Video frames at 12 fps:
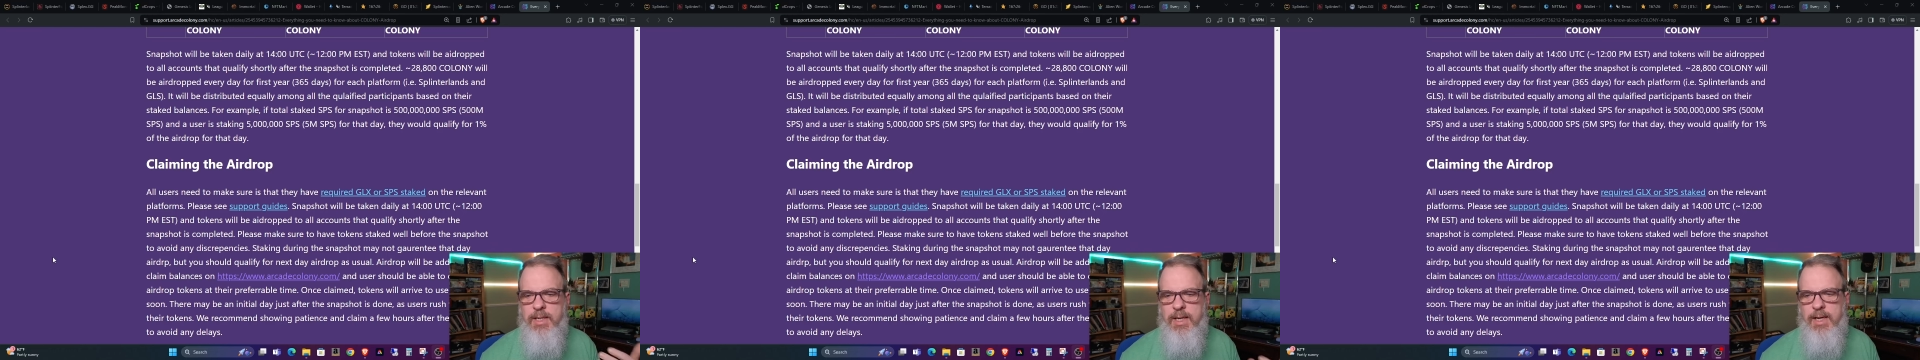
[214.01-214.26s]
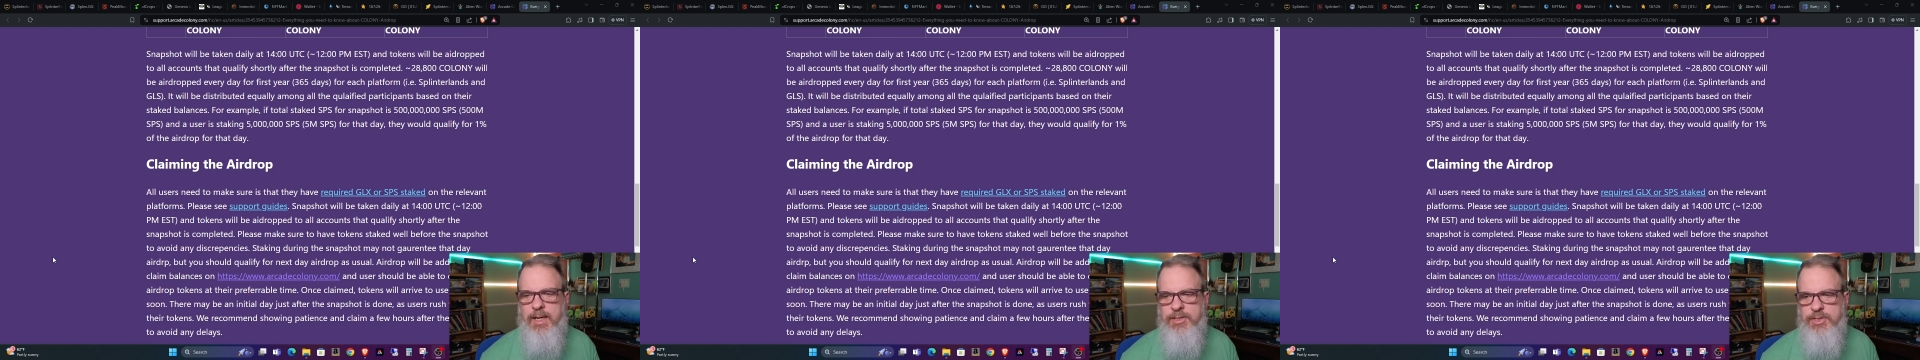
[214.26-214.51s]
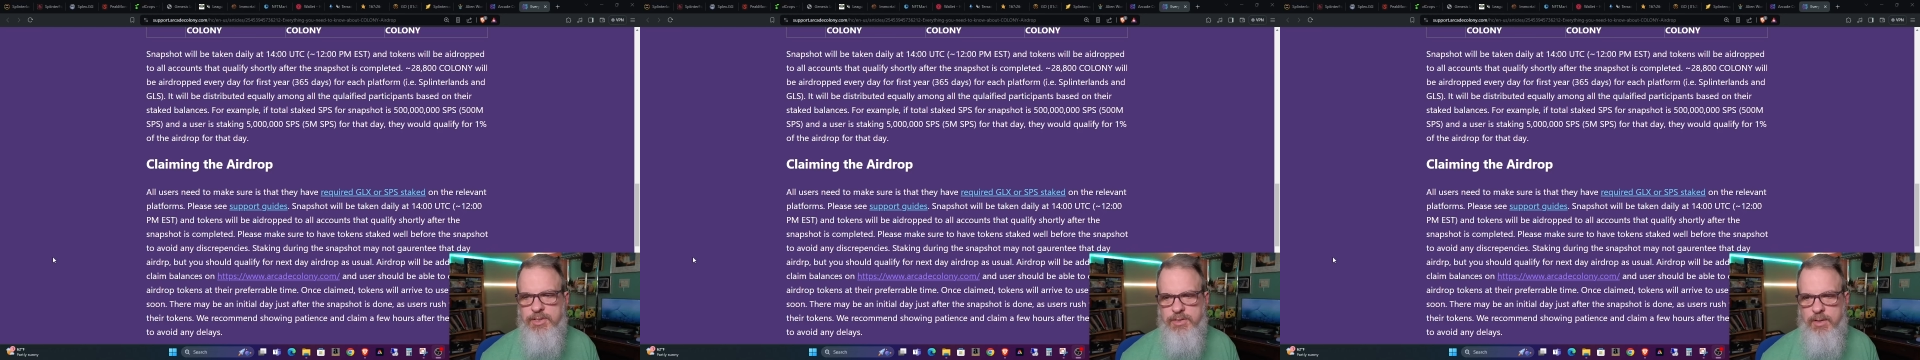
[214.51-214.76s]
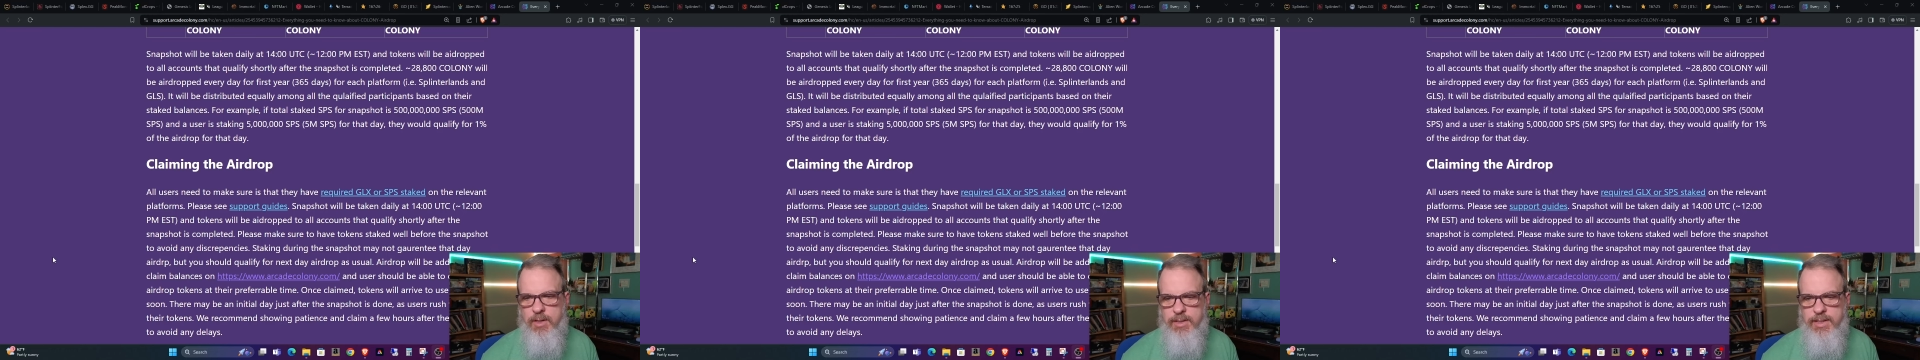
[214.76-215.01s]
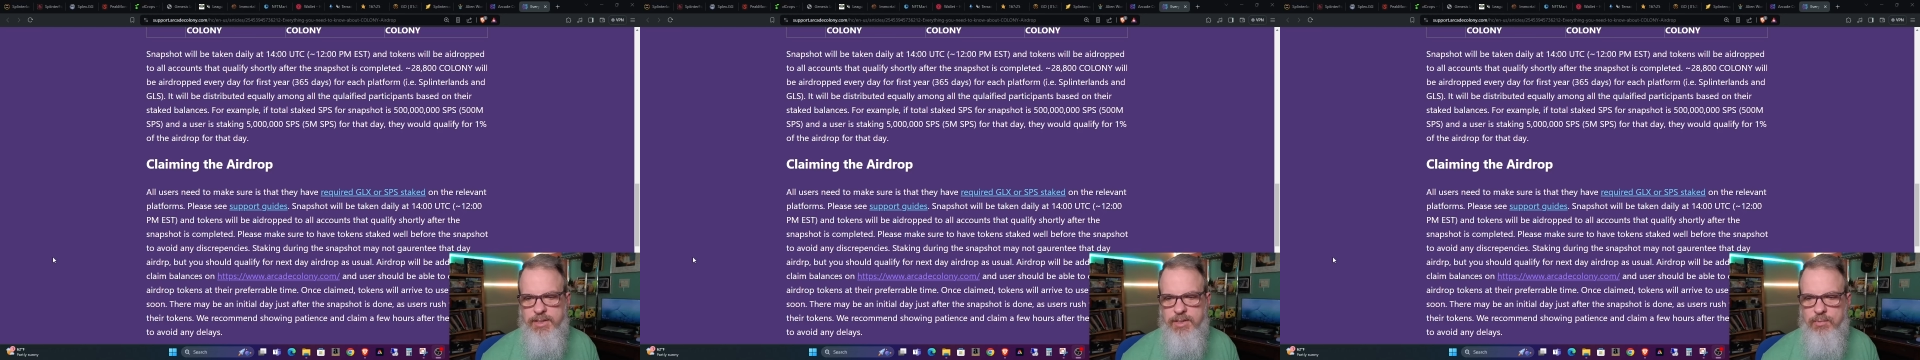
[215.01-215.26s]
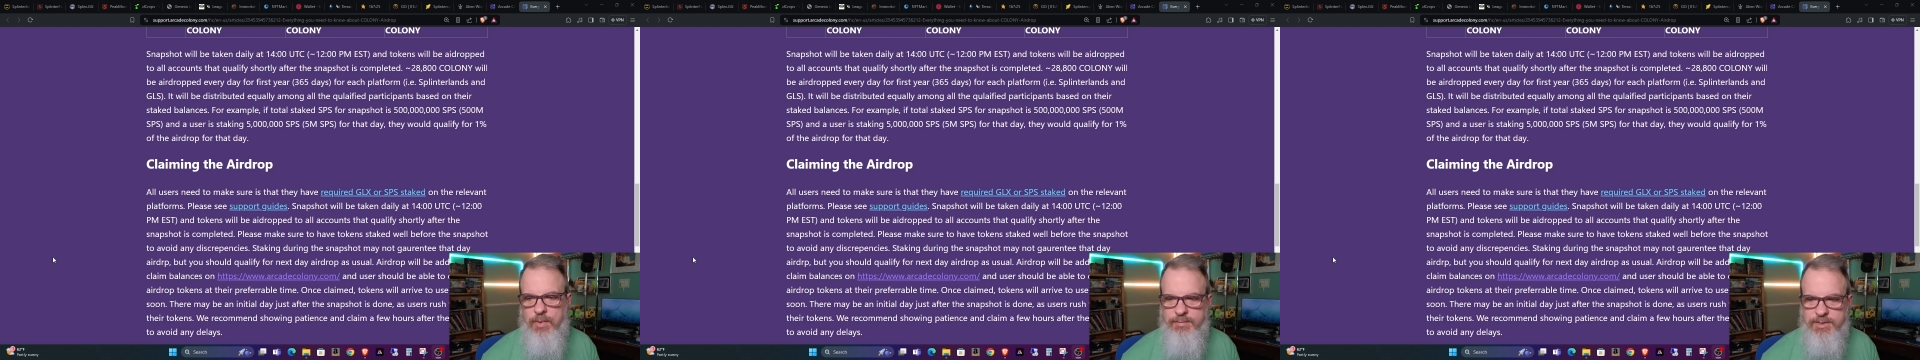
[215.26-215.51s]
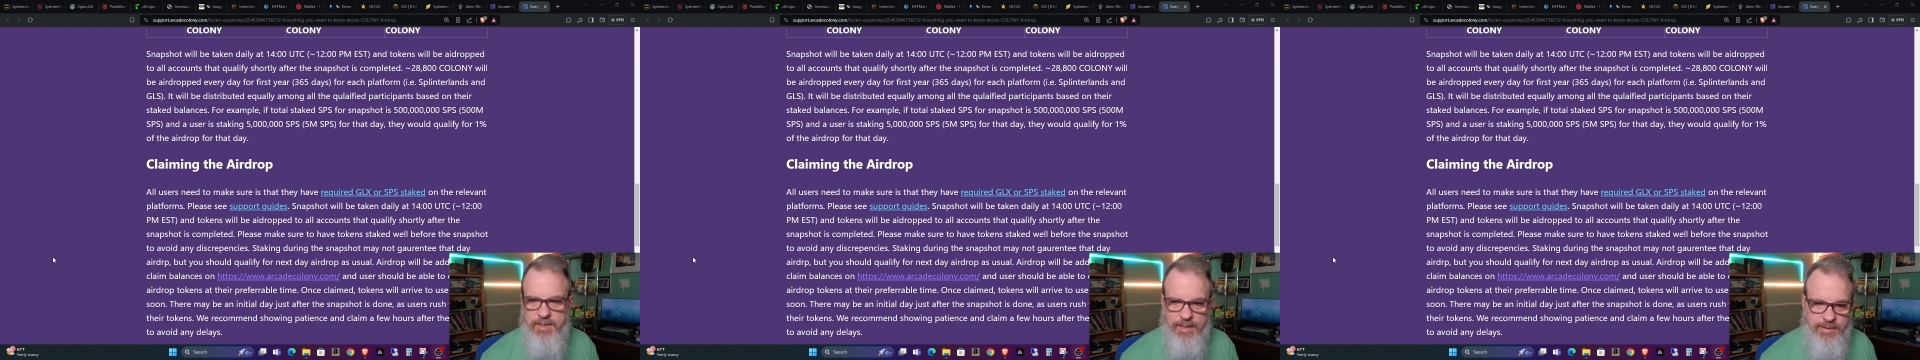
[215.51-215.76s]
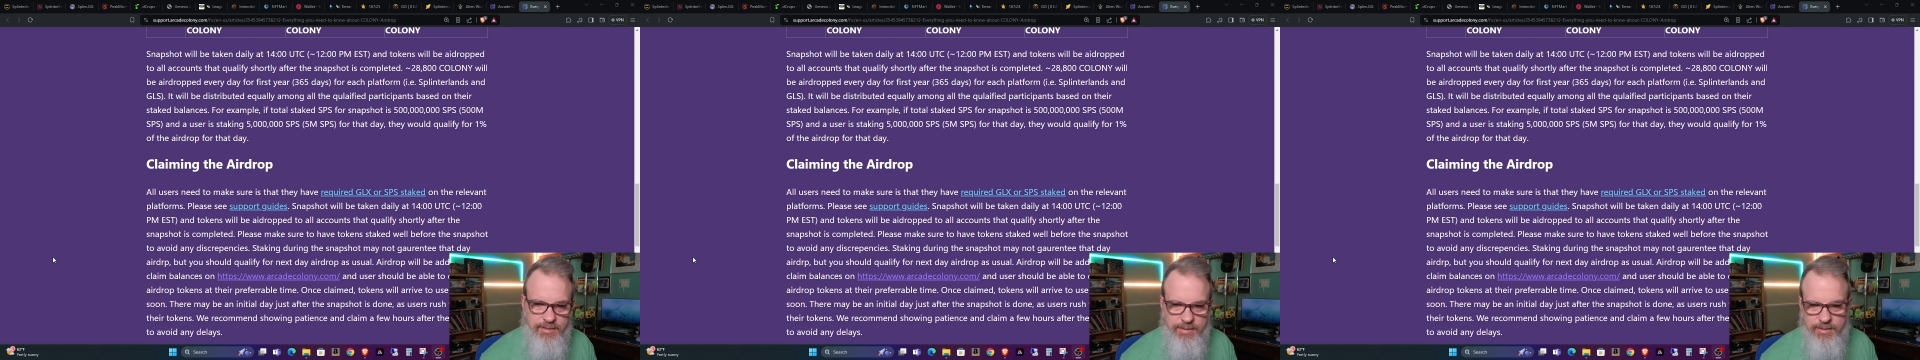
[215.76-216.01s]
uh, just log into the
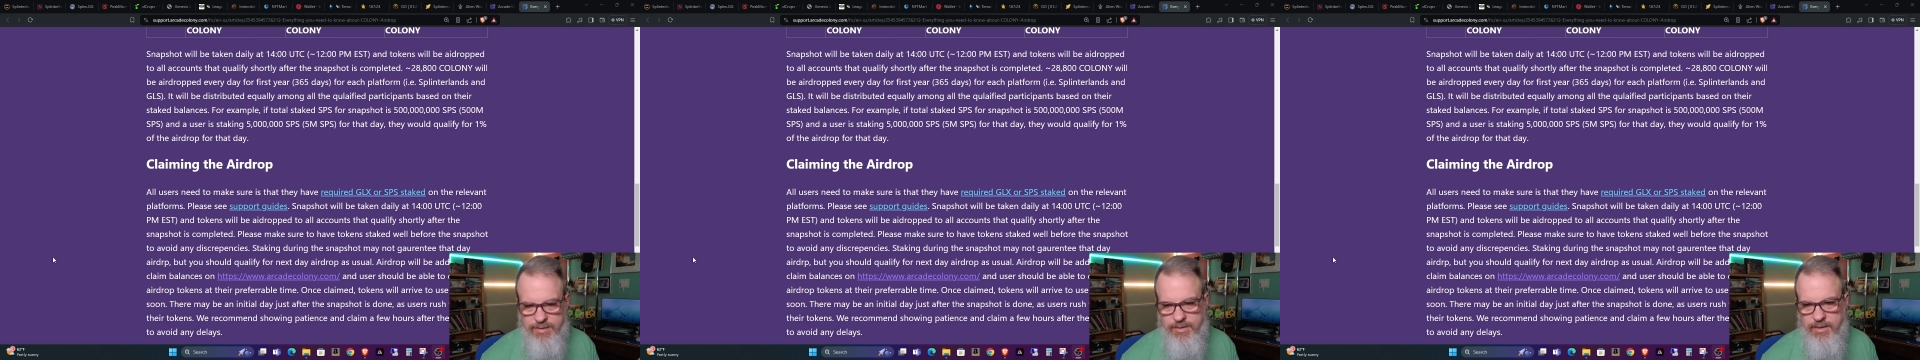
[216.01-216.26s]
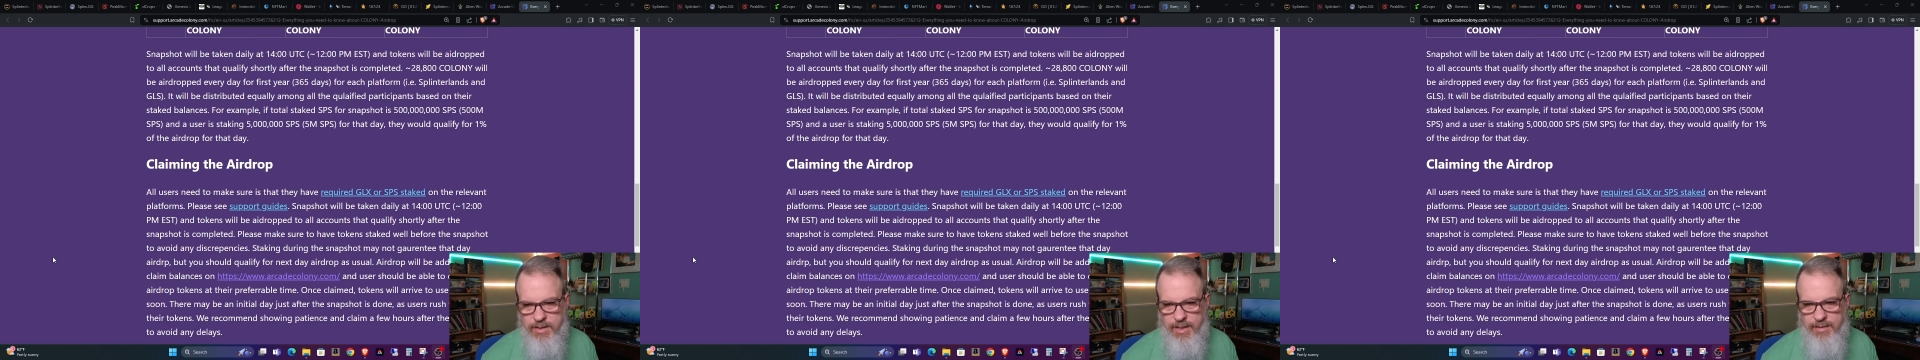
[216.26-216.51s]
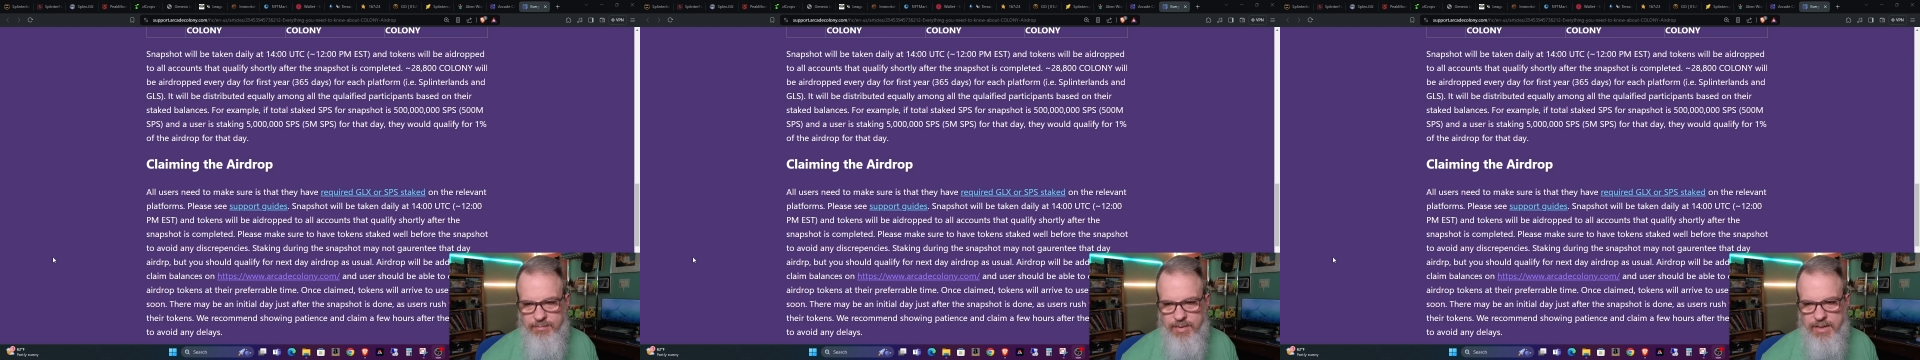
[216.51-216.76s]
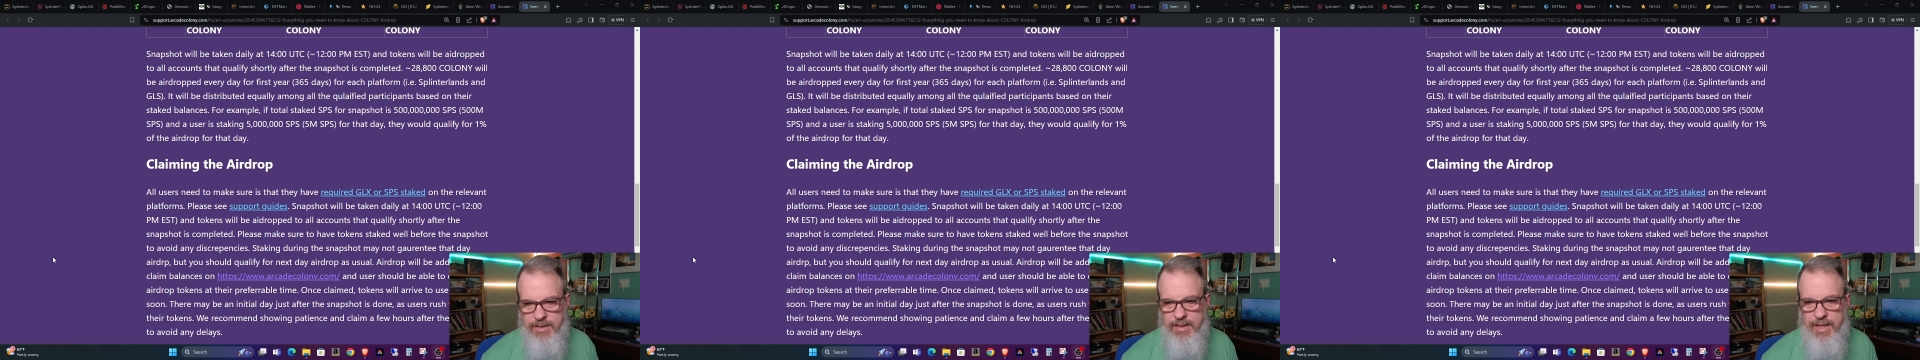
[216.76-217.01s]
website and click the claim button.